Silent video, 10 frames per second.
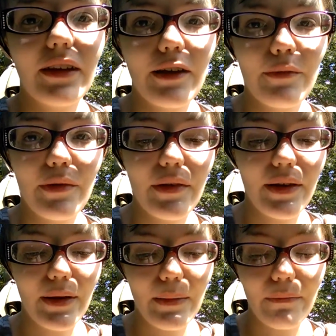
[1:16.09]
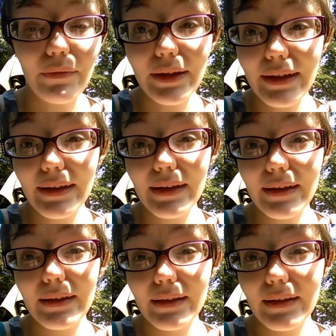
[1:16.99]
like I've been
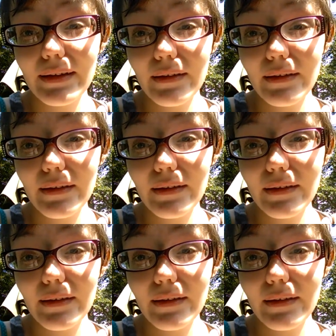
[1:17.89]
bleeding